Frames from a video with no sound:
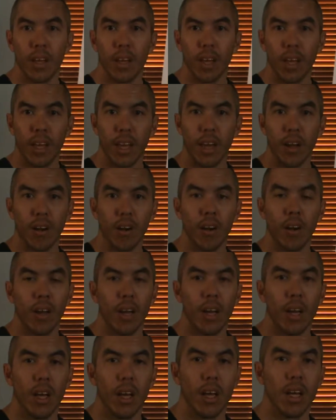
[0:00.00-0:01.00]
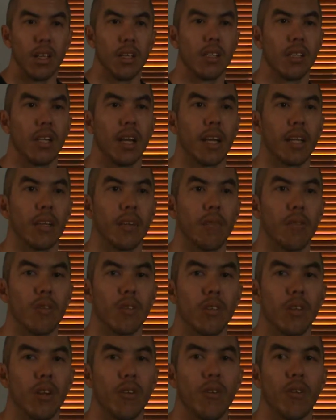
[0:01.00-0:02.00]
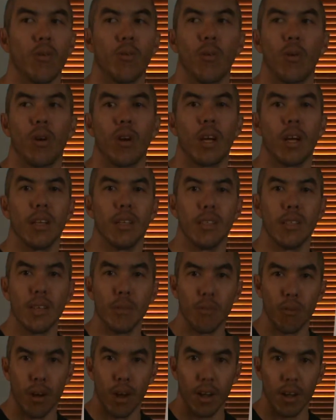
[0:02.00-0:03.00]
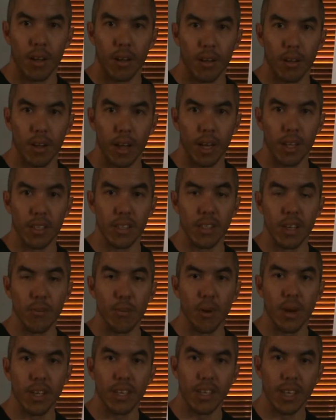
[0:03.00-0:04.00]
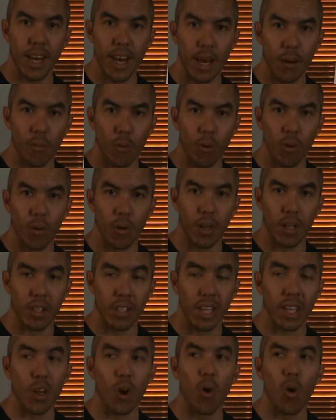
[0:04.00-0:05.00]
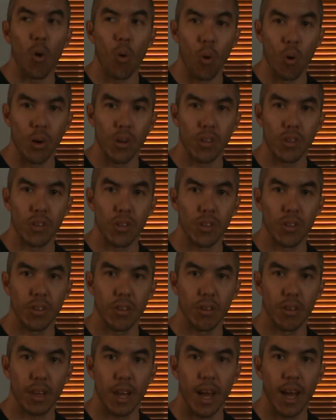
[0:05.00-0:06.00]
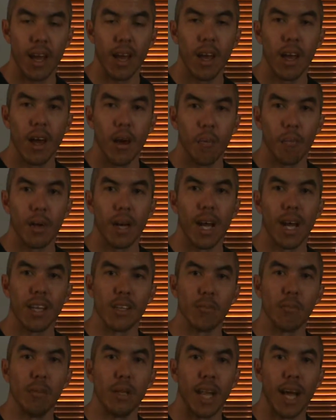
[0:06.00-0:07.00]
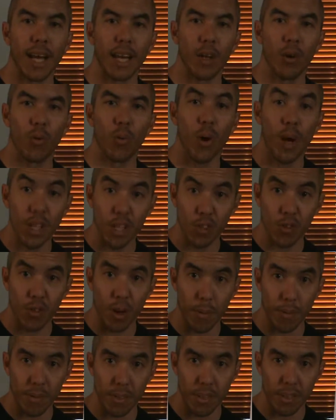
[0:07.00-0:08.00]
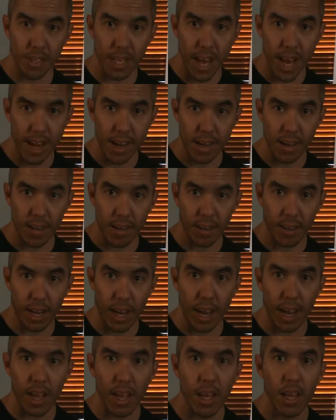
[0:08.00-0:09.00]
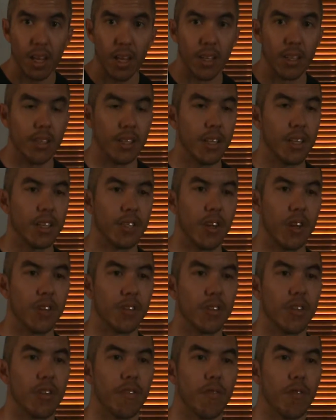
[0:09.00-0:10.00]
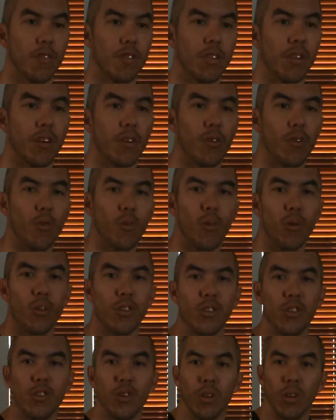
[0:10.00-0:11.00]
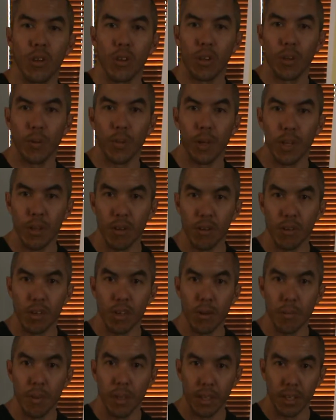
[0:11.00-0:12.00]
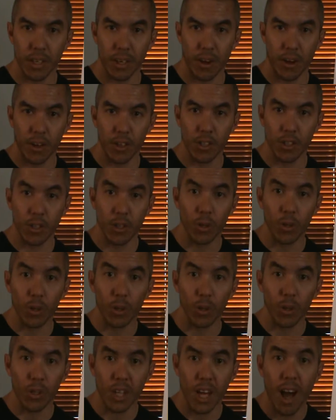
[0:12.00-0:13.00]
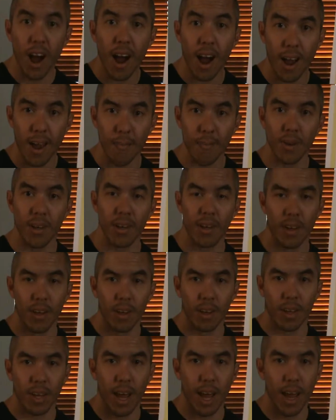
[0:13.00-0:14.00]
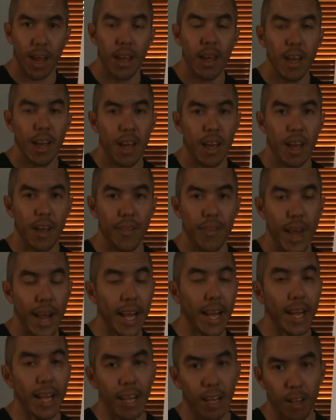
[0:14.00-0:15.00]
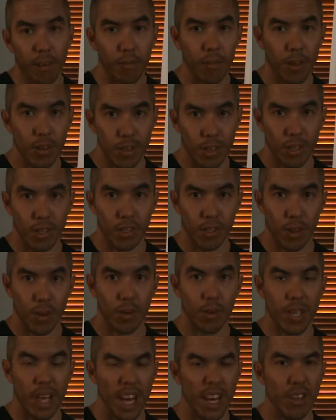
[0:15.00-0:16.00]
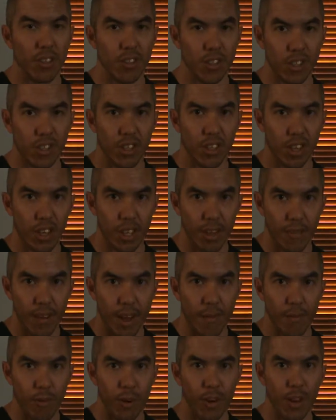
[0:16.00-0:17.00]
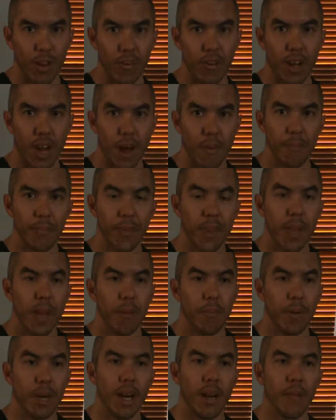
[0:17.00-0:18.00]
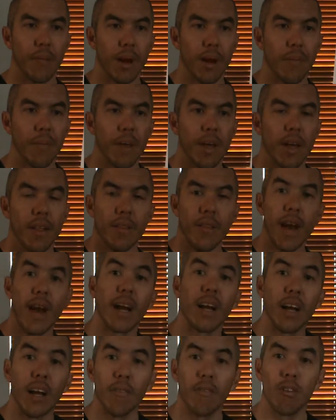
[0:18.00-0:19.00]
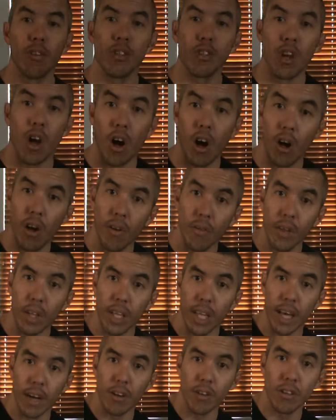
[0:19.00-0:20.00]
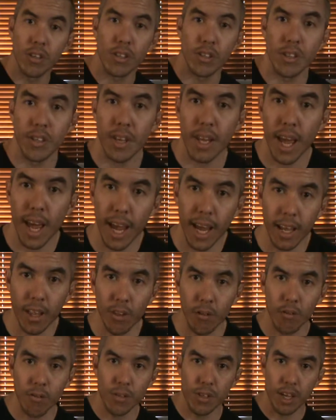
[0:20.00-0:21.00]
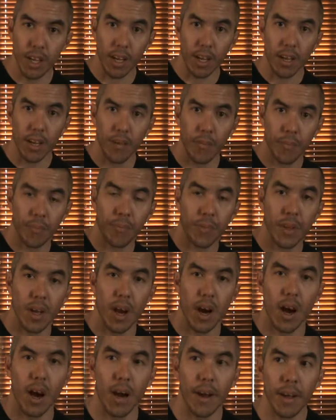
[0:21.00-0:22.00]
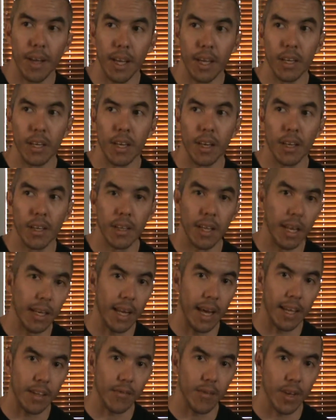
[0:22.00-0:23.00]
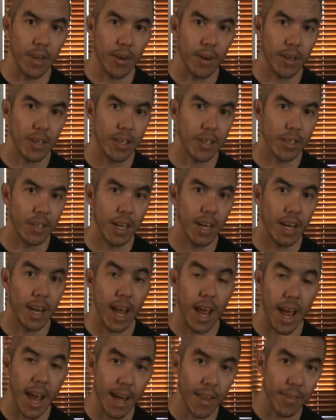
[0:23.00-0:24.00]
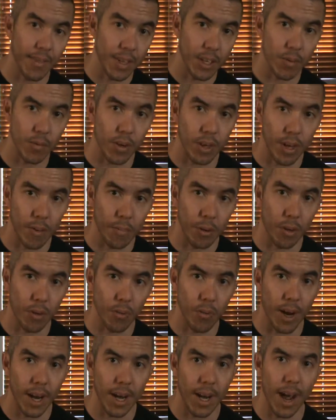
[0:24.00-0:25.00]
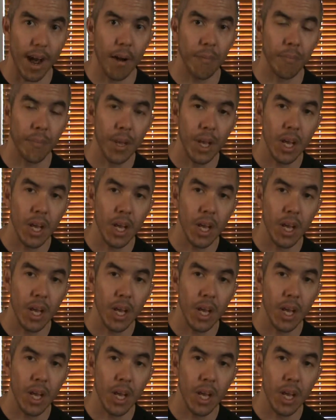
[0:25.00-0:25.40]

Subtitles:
here is like the first letter in the word zebra, okay? Zebra is an animal. It's like a horse, okay? But it has black and white stripes instead, okay? Z is also the first letter in the word Zulu that we use in the military, Zulu time. Okay, and that can get confusing, so Daddy was just going to leave that for another time. But anyway, that covers all the letters A through Z in the last video I just did, and this one I'm doing right now.